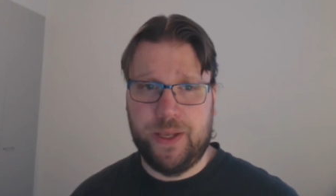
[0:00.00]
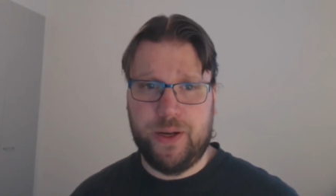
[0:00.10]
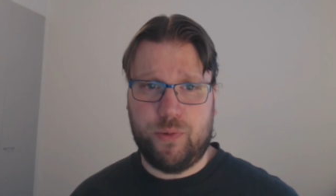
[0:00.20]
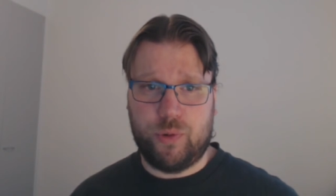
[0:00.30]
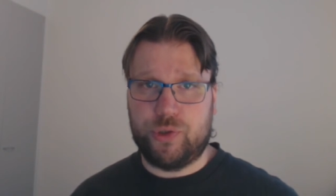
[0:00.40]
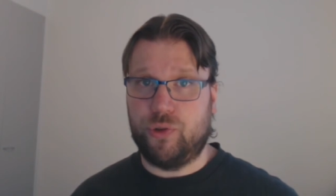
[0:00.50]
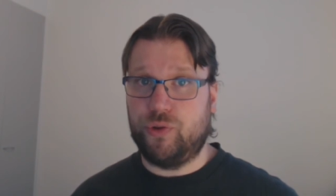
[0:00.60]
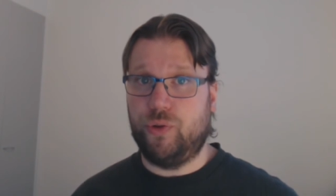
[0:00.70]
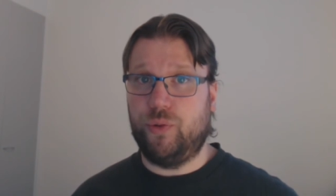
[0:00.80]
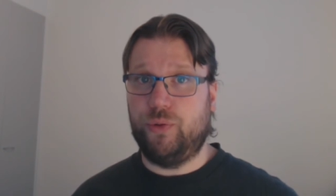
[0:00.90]
Rogue is
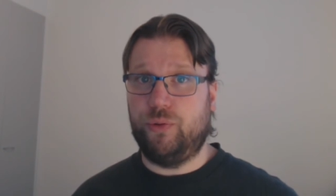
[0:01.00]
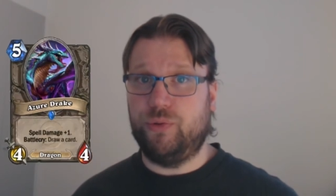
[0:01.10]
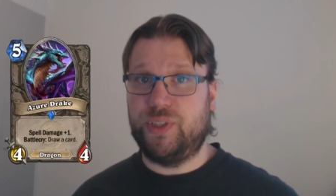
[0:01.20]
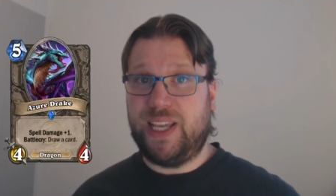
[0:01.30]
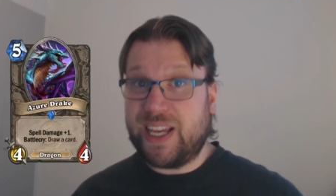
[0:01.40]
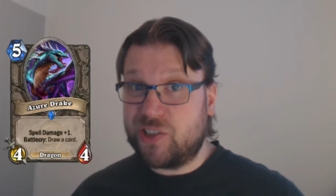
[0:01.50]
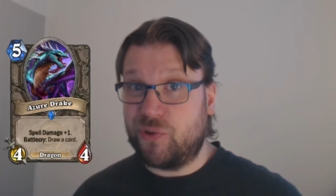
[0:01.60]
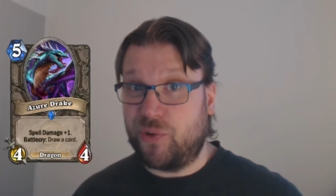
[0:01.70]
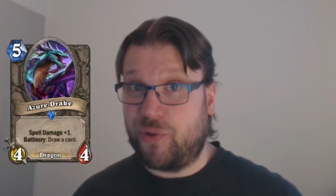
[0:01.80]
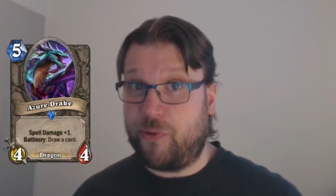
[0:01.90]
also going to lose the
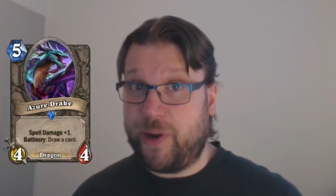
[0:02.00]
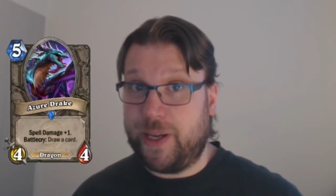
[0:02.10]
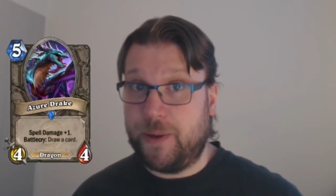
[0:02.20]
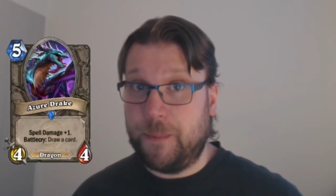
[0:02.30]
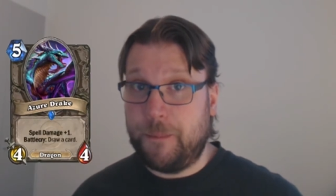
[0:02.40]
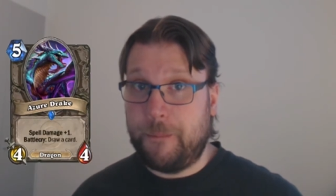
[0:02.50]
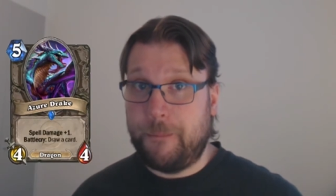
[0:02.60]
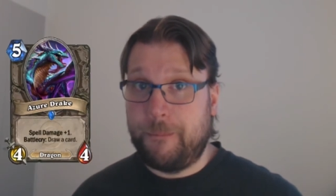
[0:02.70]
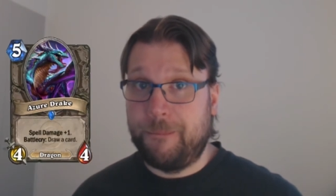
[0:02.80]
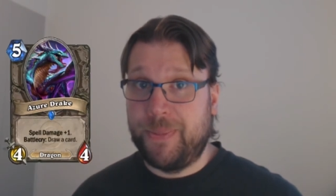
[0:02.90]
Azure Drake.
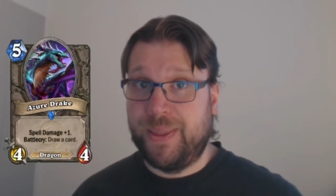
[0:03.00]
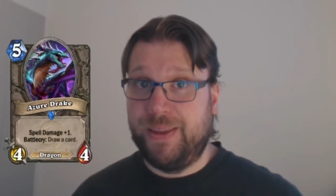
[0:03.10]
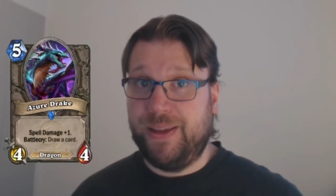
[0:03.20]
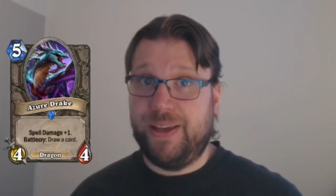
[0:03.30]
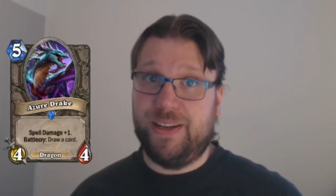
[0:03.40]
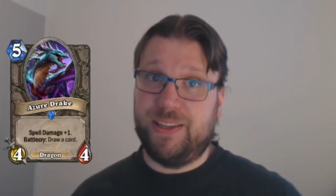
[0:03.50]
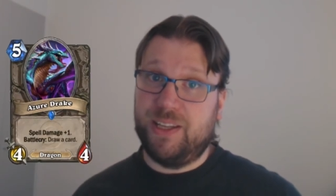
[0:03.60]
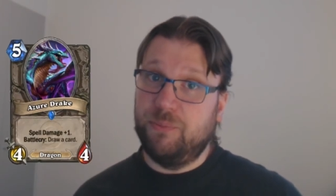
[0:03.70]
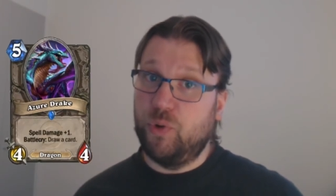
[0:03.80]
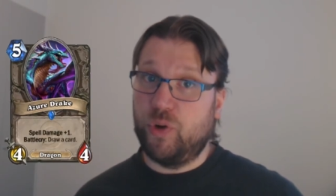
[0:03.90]
And
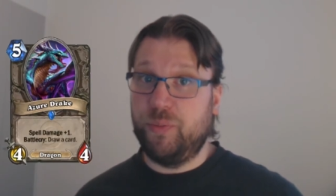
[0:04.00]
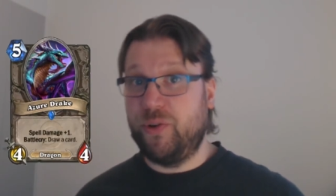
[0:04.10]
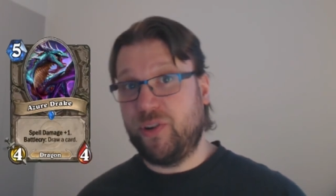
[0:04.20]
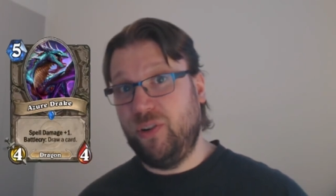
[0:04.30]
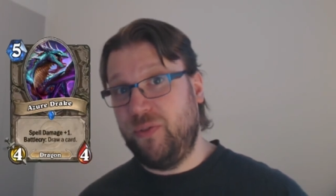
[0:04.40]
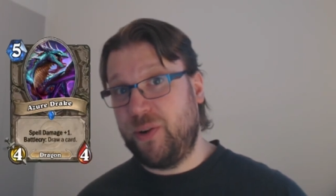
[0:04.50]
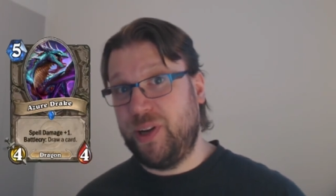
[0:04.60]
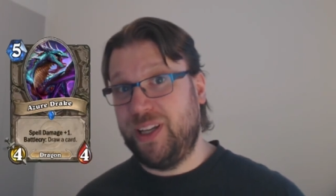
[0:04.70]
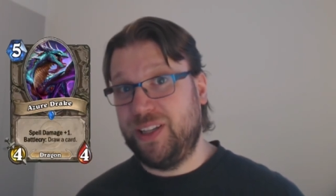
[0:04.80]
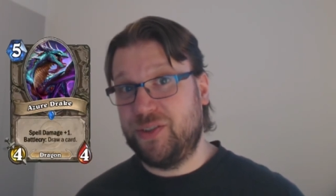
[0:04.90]
the more miracle
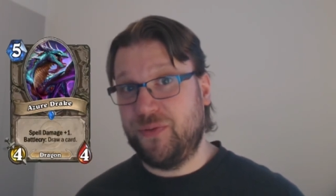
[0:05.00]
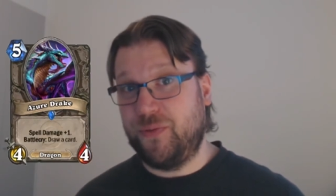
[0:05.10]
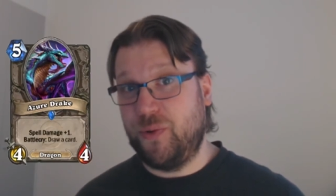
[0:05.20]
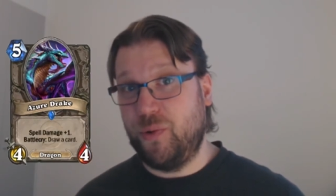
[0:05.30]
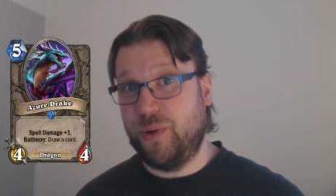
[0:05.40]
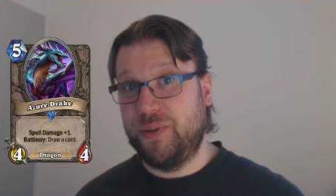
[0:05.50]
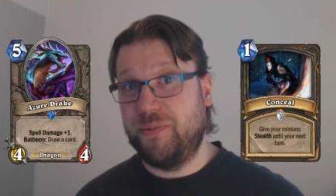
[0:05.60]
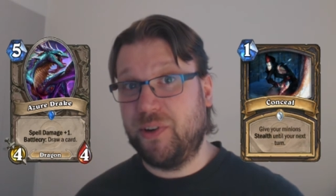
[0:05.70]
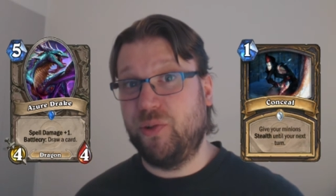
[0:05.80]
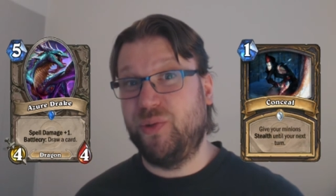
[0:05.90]
variants of Rogue,
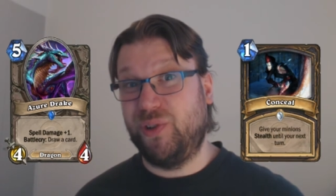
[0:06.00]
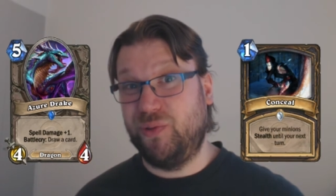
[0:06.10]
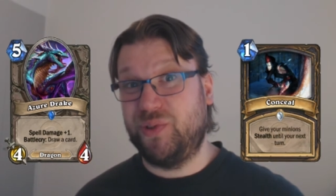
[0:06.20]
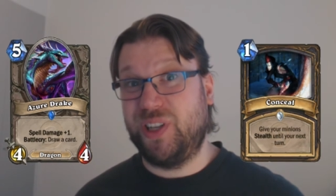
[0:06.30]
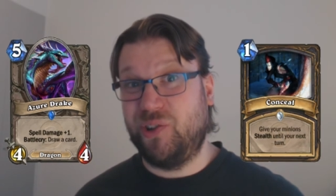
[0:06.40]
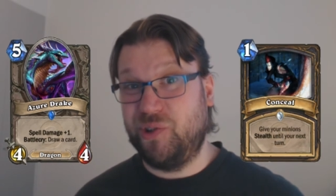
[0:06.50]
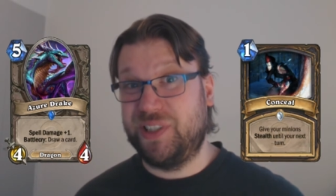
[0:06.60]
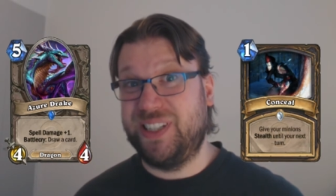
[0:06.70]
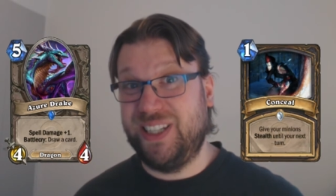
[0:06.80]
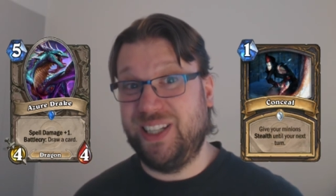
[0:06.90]
they're going to lose the
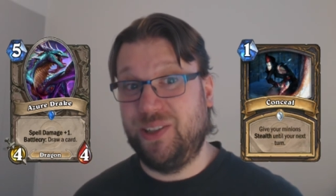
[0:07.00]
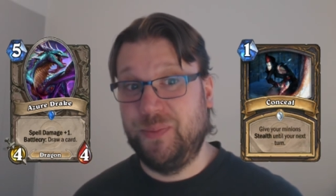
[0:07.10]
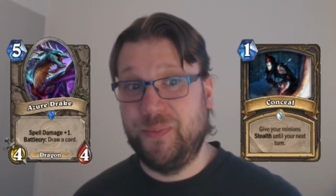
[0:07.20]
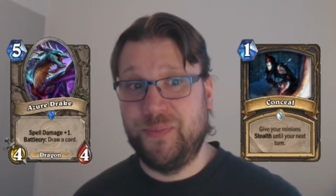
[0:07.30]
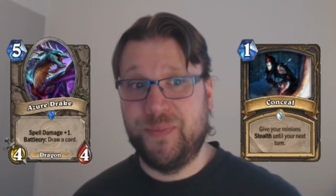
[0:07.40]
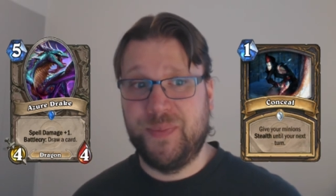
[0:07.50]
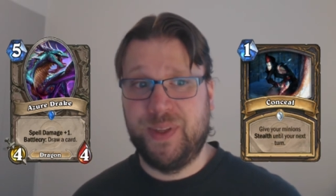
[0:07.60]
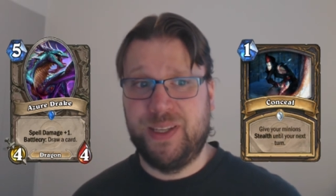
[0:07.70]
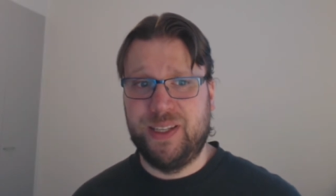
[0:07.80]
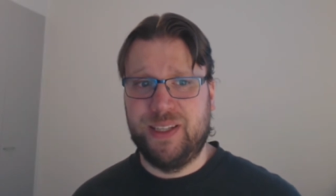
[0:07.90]
Conceal.
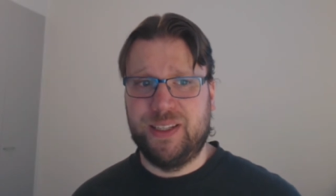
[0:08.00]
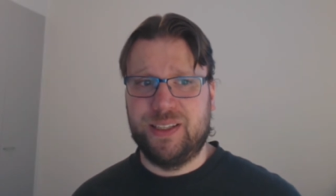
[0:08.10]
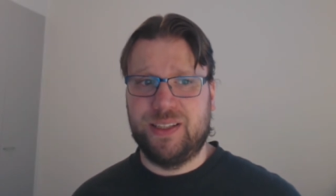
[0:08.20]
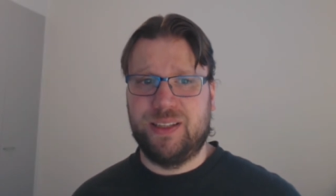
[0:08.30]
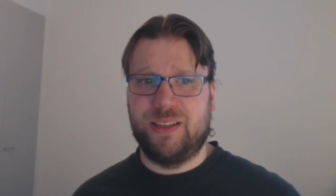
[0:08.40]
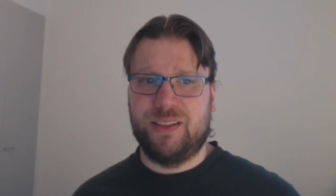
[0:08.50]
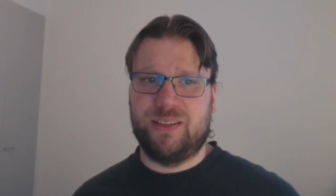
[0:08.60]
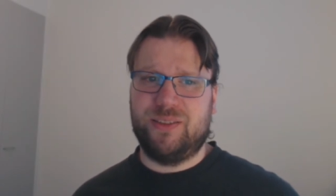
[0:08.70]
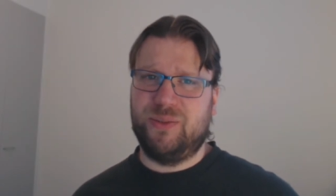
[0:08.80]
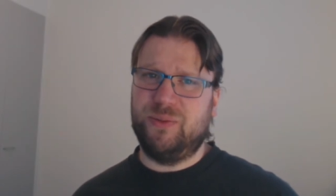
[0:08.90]

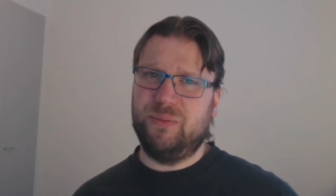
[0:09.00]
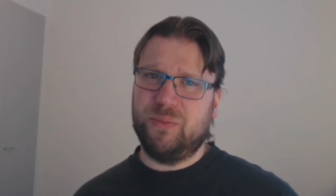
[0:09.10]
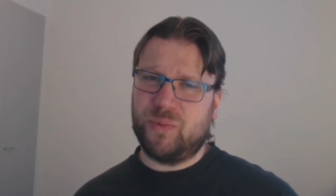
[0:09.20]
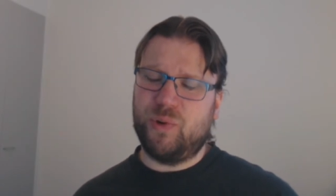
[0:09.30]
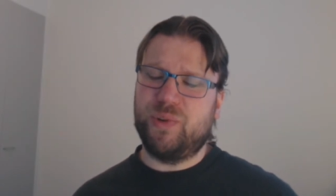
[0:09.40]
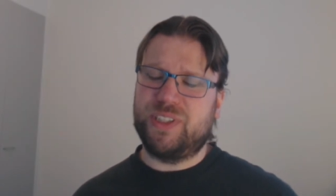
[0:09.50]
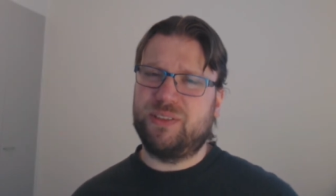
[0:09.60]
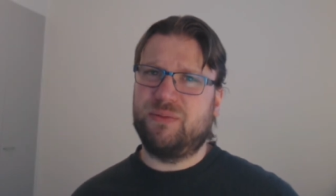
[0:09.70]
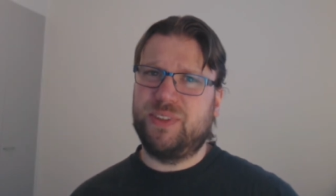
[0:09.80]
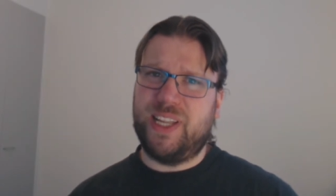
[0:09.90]
So Rogue
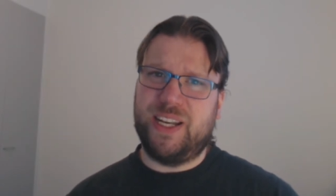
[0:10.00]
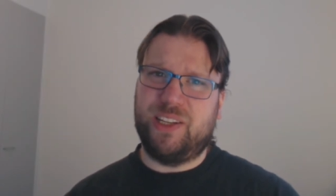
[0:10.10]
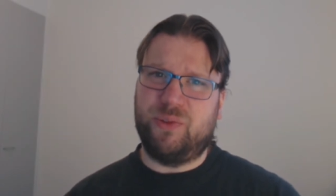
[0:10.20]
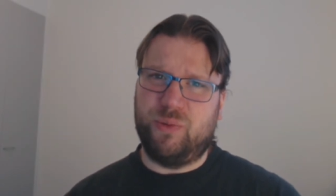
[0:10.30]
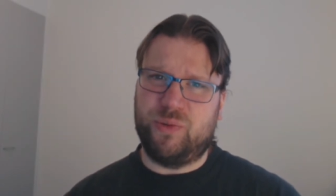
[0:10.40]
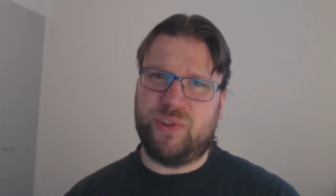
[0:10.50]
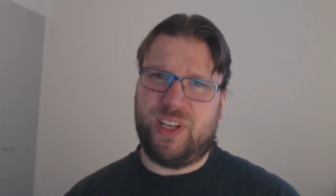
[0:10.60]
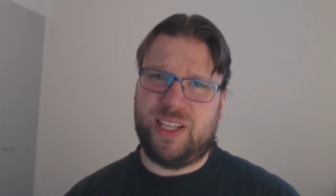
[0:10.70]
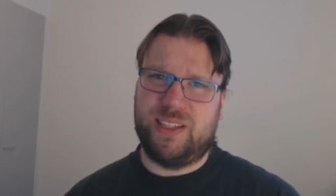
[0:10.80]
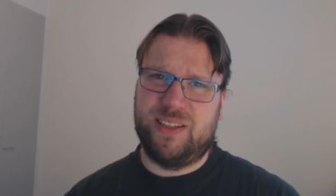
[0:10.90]
is tending to lose a
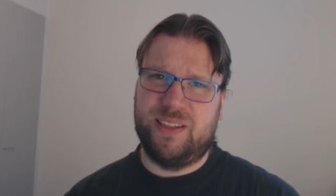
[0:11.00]
lot.